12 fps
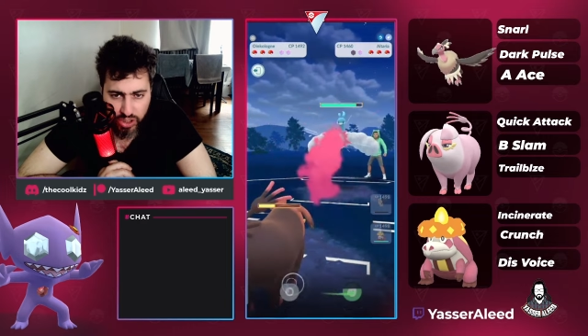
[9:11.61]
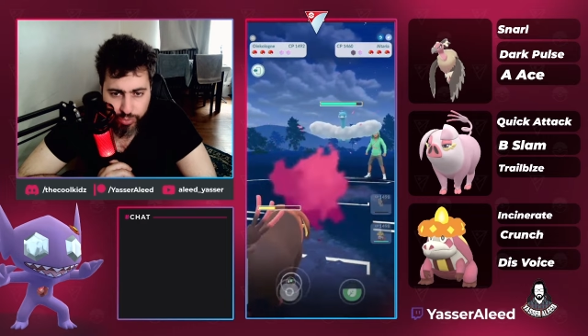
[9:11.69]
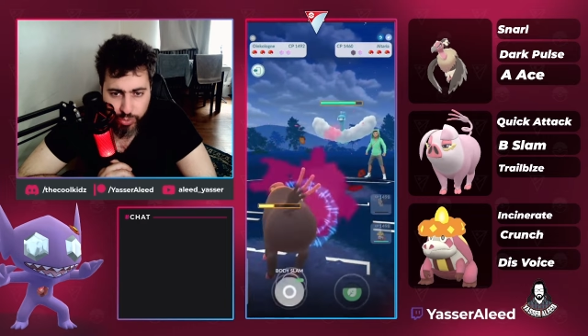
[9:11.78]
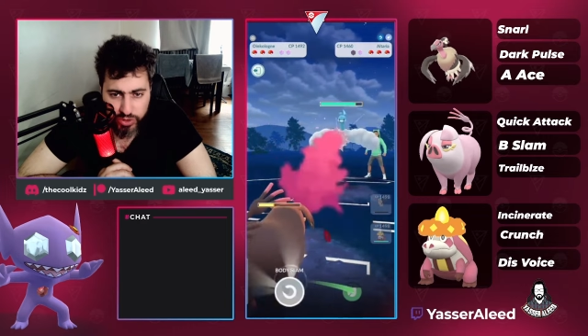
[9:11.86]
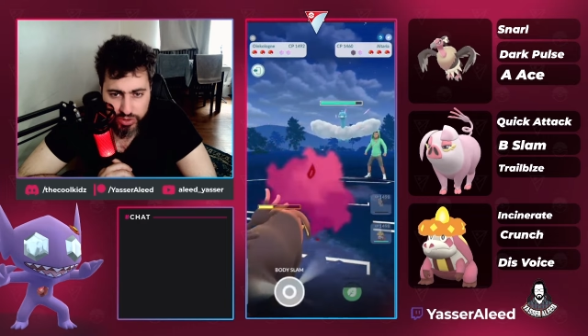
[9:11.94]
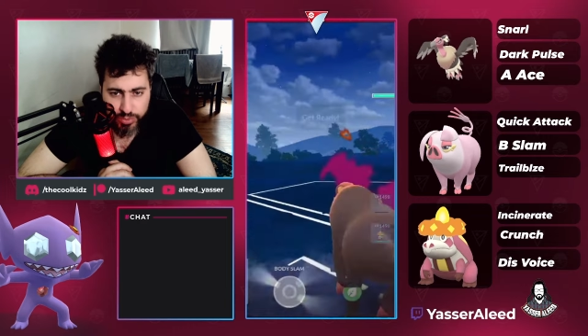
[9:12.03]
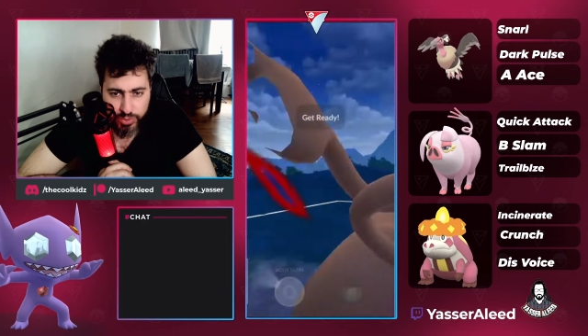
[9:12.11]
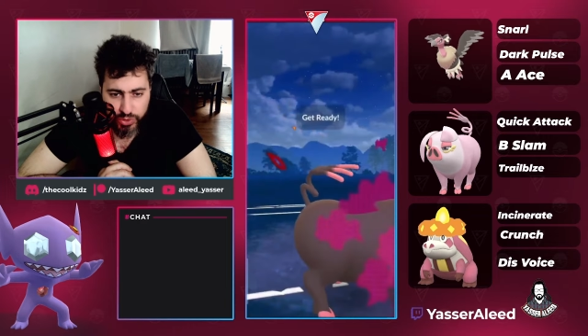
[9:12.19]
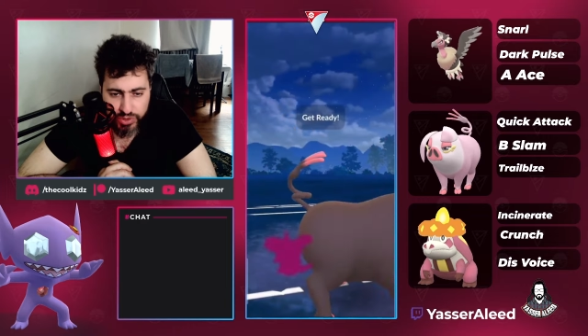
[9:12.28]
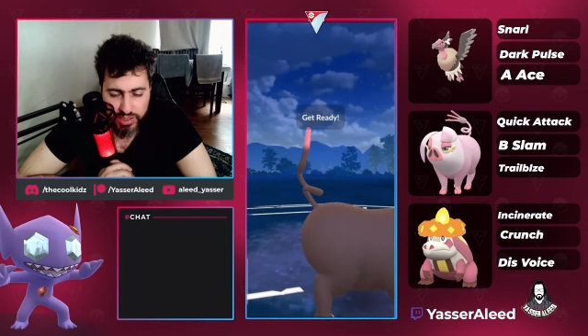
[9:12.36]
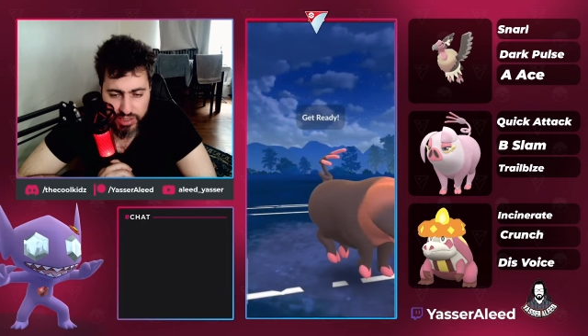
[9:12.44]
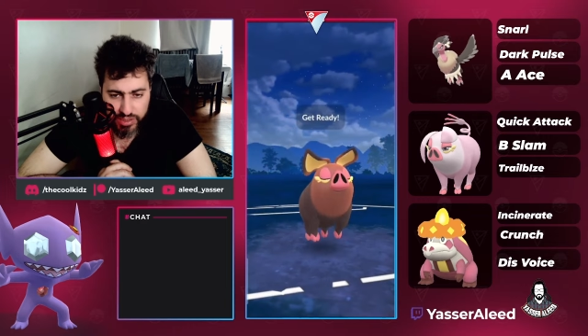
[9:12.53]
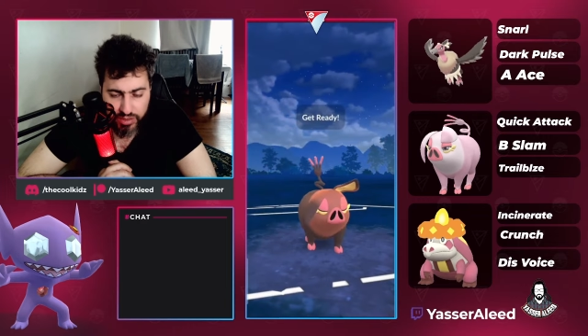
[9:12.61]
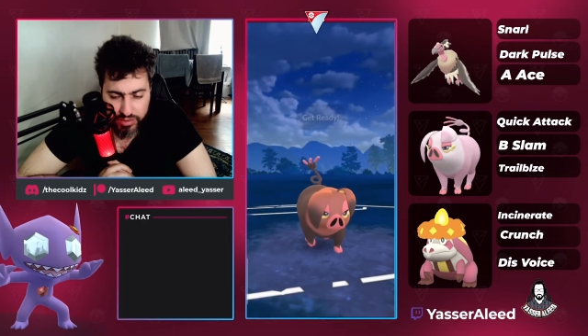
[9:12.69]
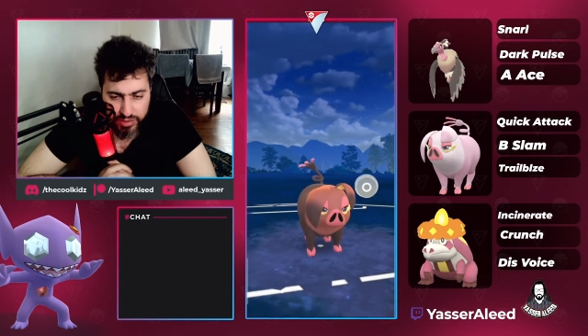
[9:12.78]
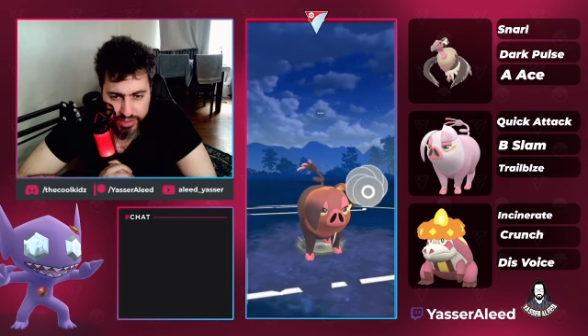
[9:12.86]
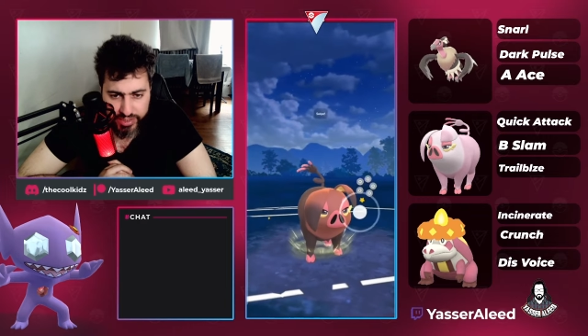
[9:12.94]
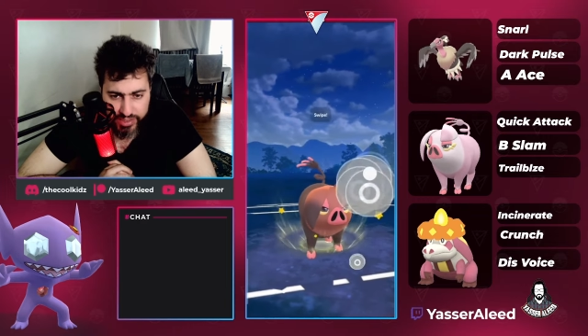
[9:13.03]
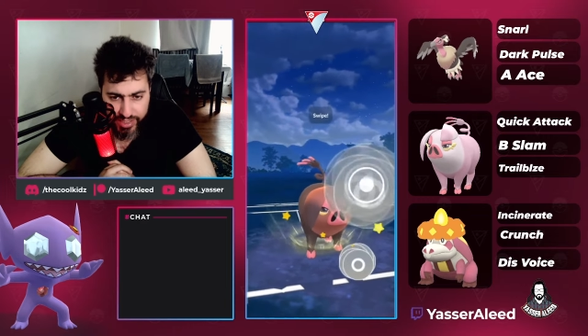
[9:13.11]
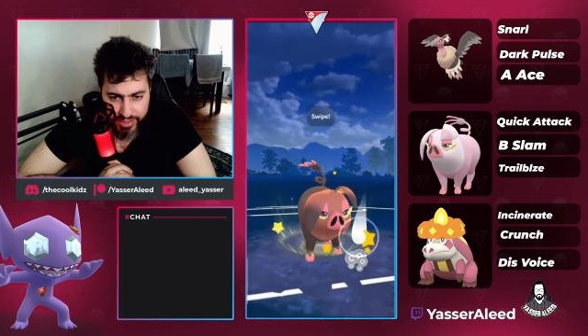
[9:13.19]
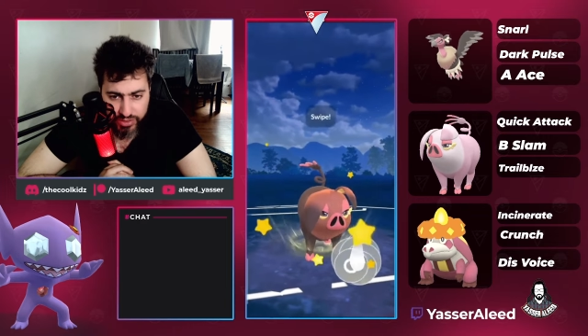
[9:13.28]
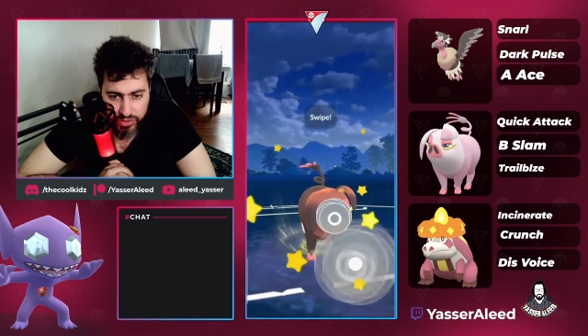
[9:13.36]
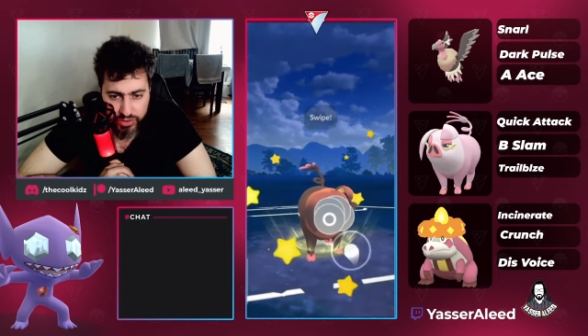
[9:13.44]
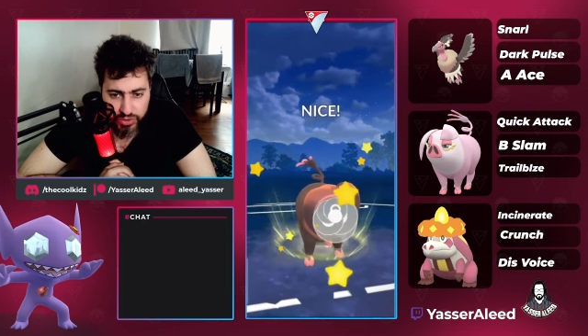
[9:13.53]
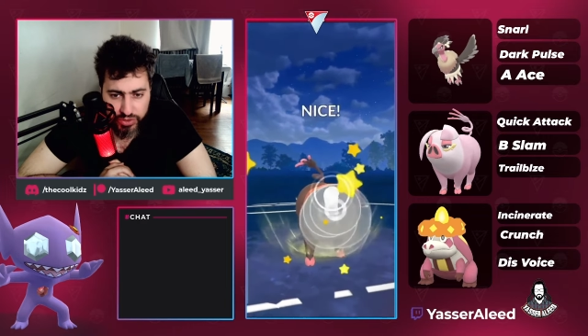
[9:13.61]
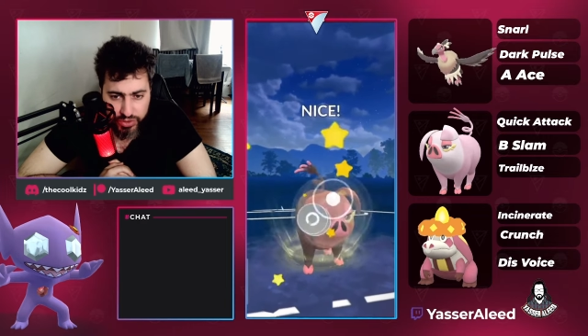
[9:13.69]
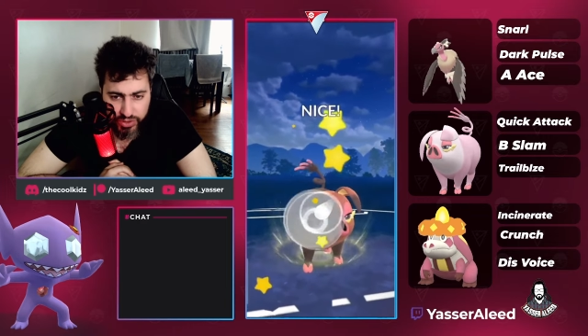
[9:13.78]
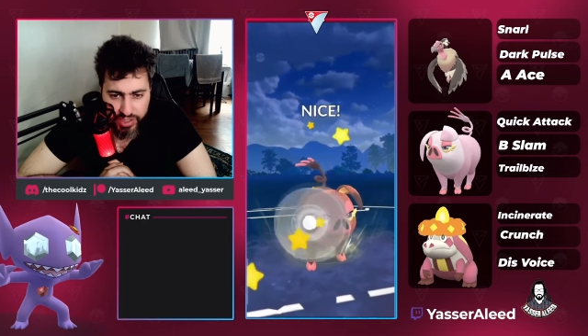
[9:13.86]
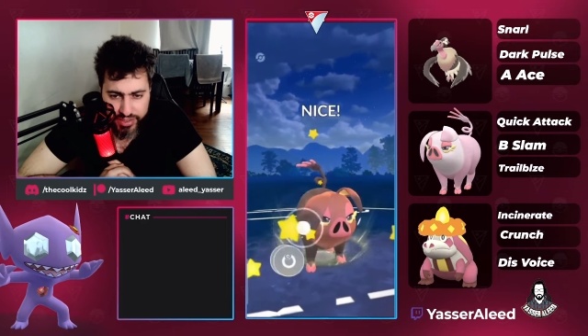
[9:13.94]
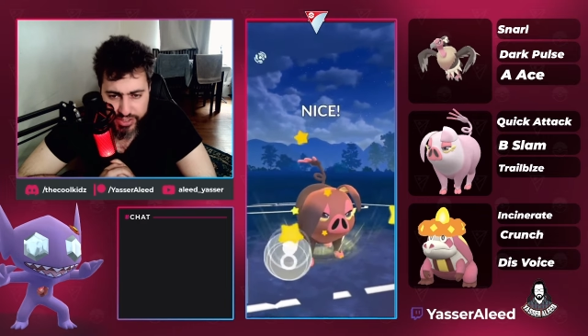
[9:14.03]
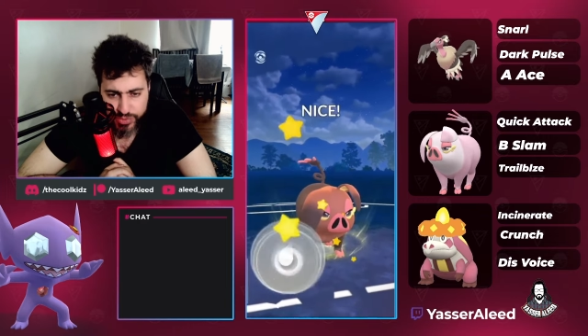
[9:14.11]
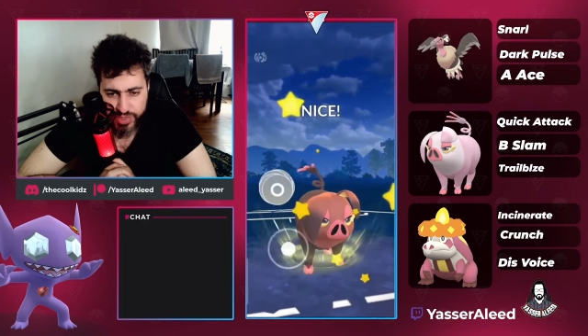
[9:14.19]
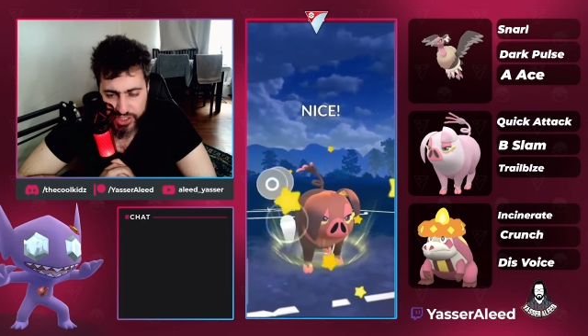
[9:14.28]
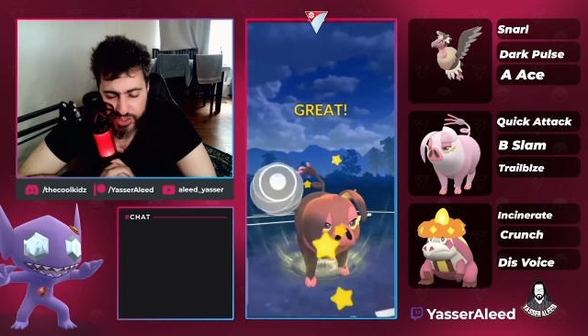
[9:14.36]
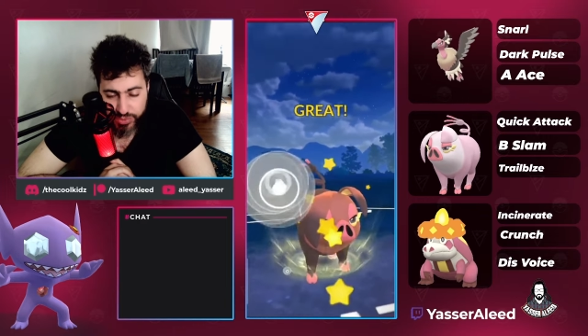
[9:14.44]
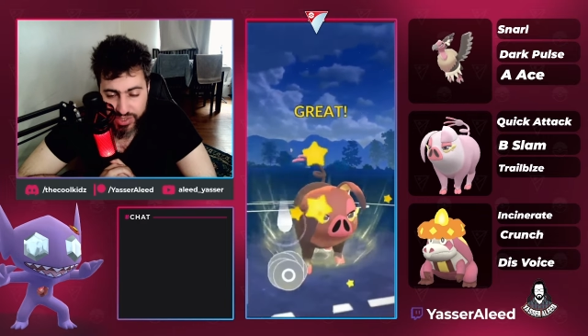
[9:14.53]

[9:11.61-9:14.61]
Opponent blood in an Altaria and you look at this matchup.